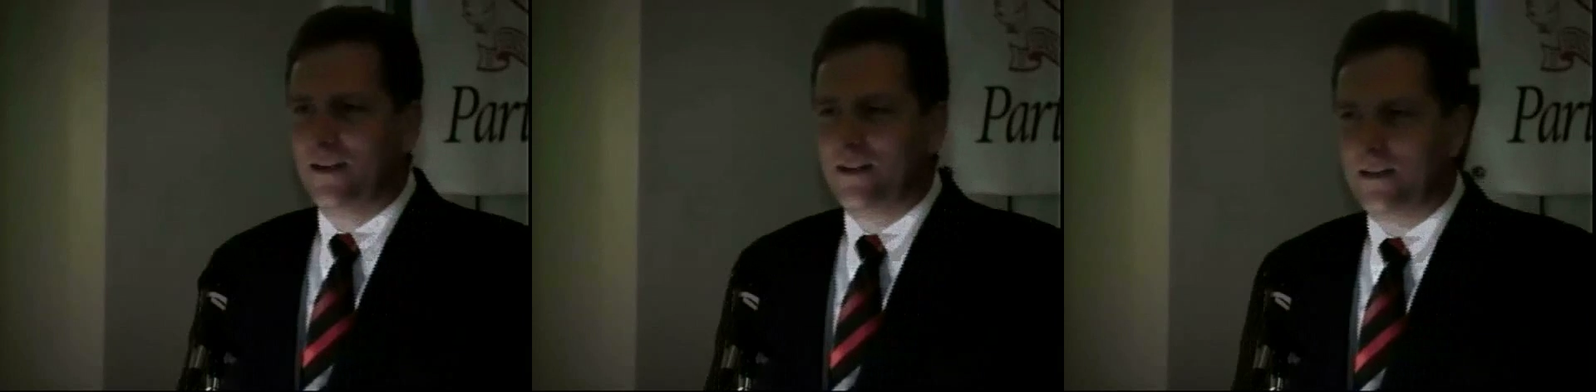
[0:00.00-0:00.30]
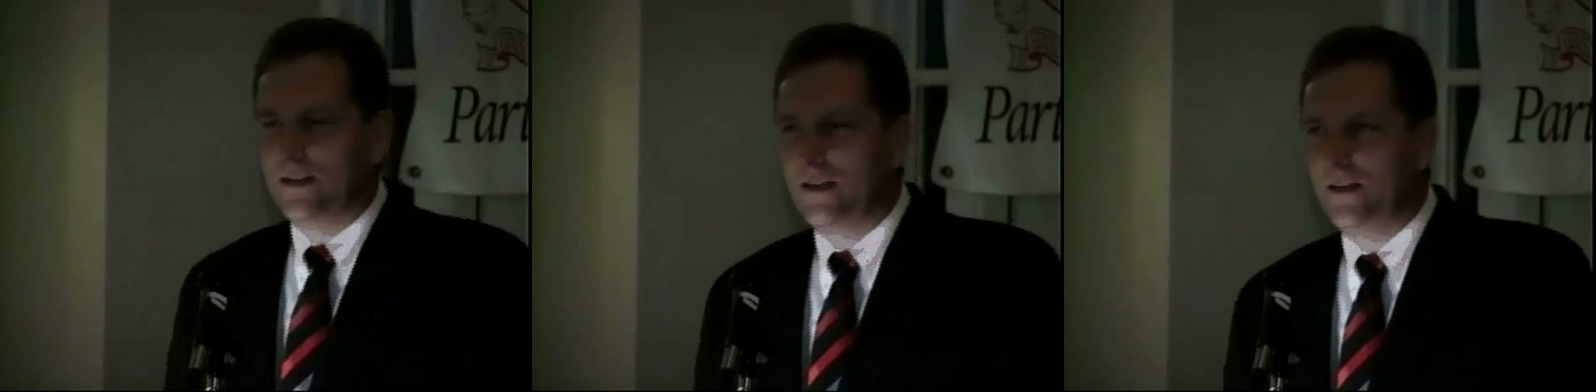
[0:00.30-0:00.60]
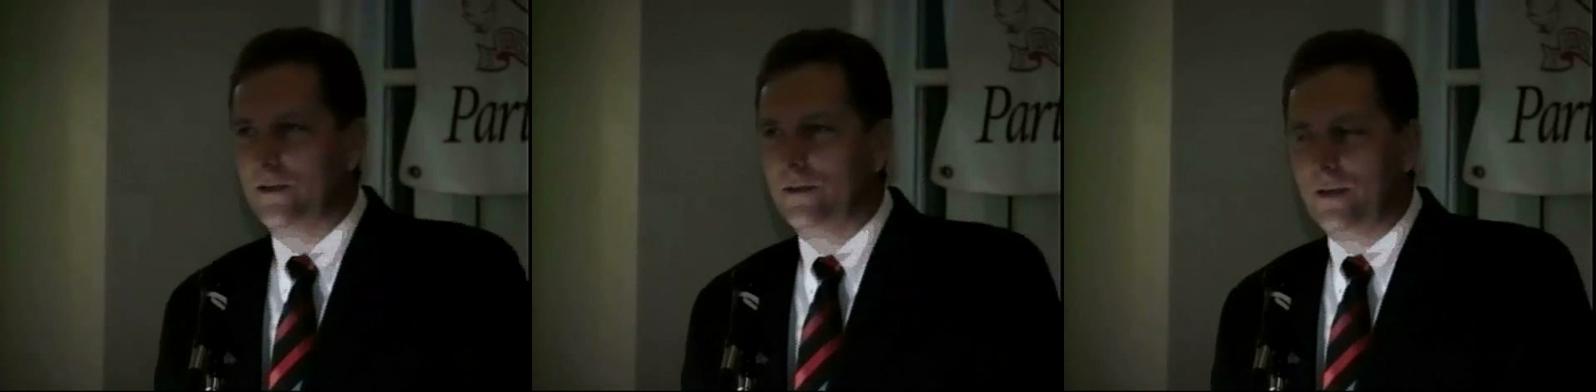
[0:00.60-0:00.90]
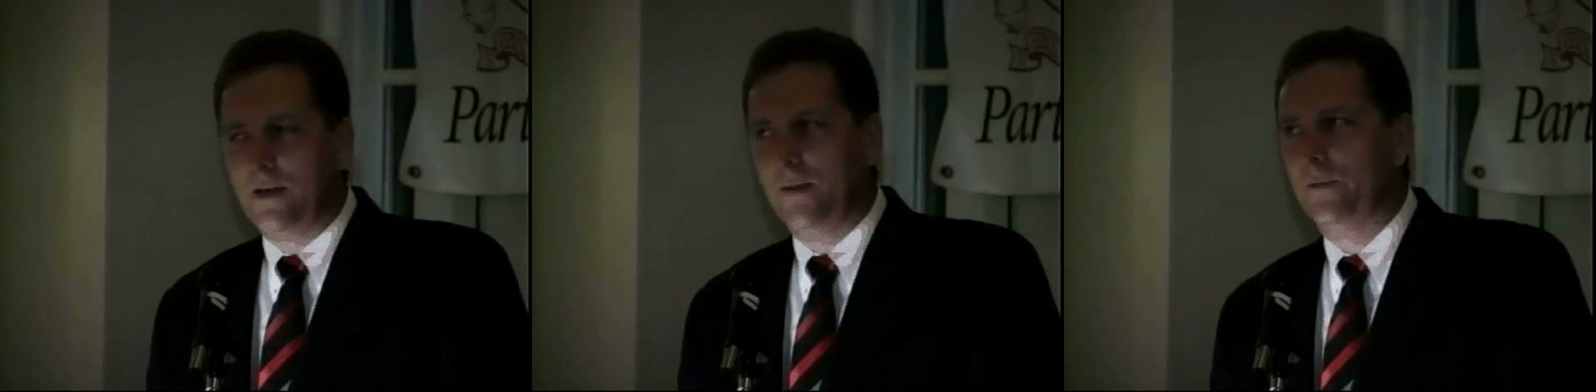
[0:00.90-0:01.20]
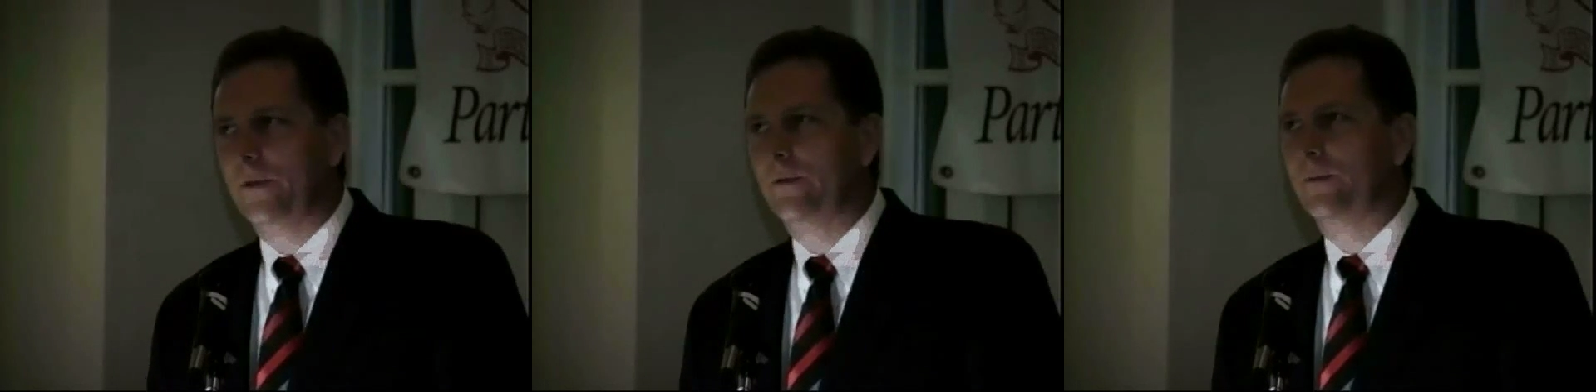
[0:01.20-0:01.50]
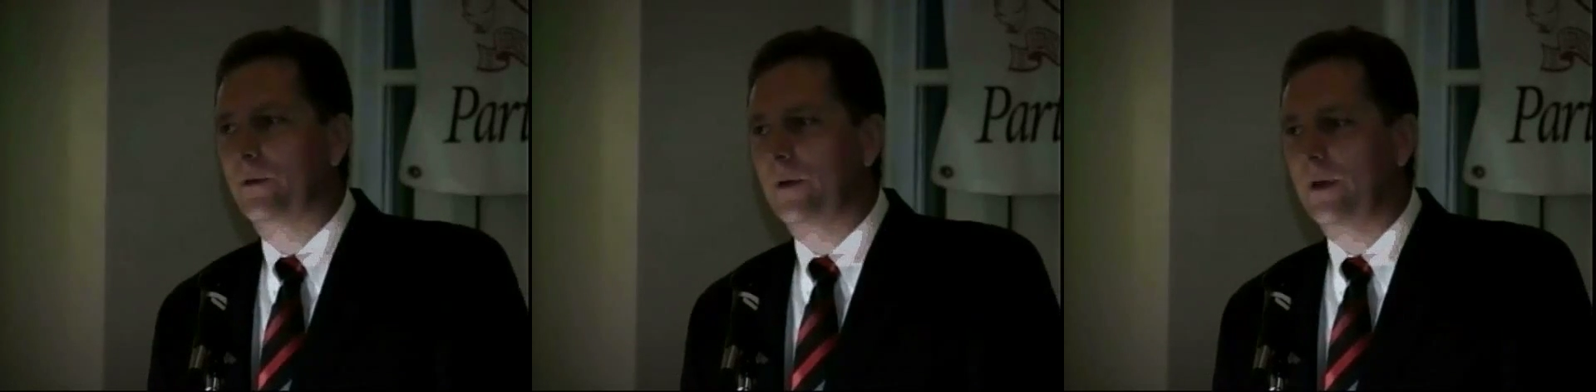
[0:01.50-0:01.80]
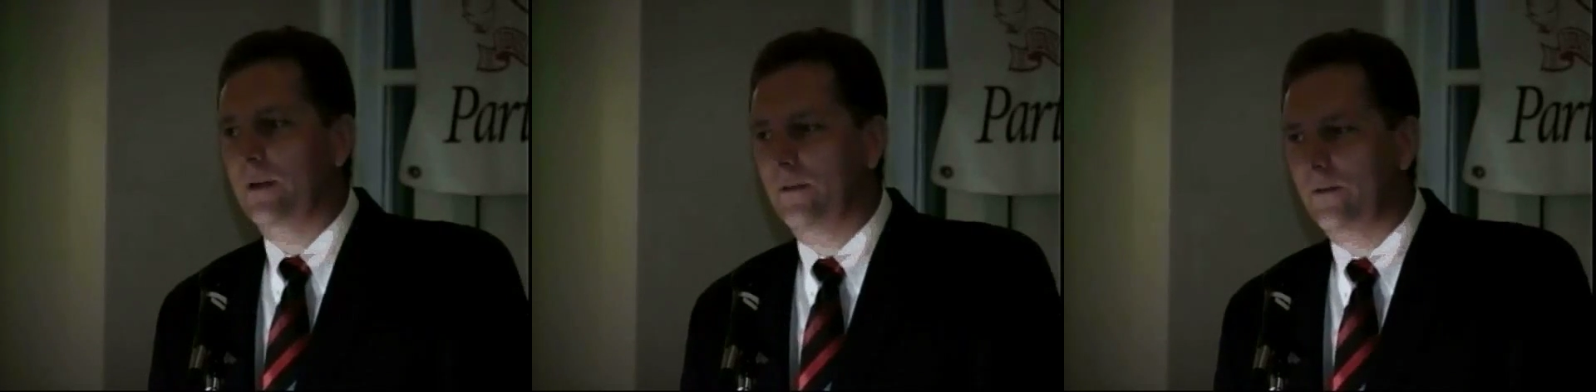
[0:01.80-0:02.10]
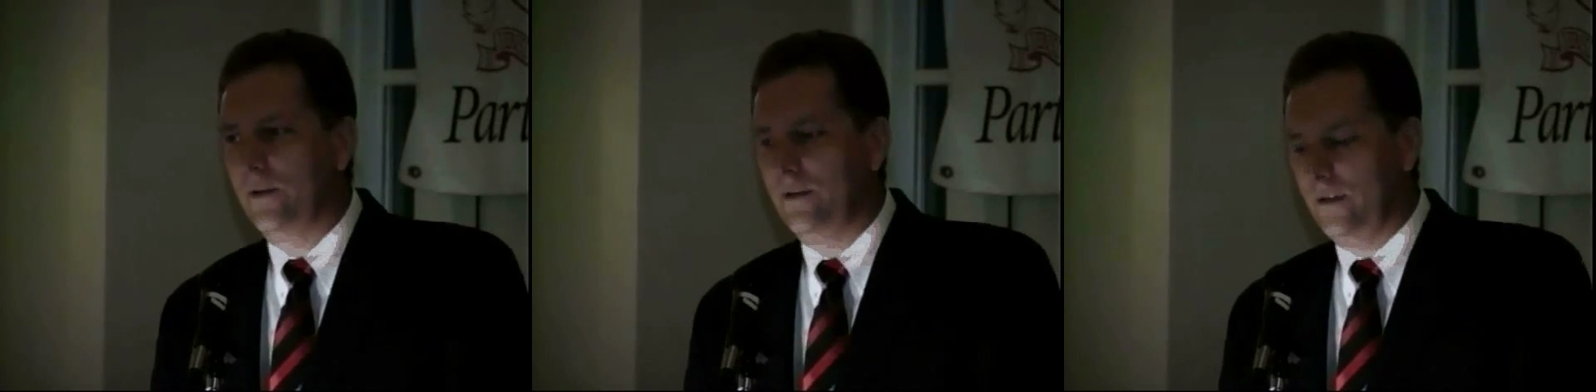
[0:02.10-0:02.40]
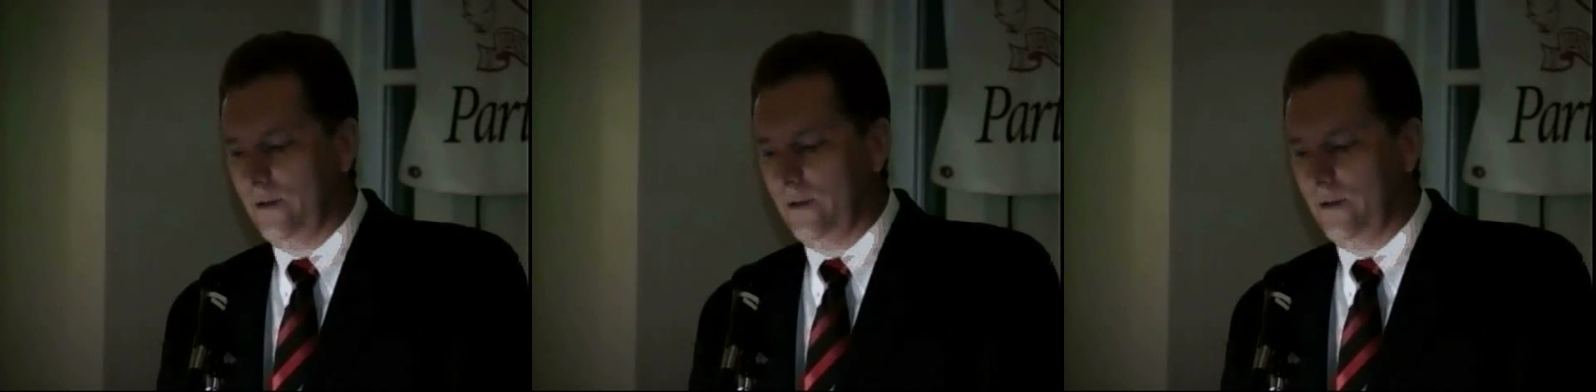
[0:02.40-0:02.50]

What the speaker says: think I got a good compliment from Craig that said,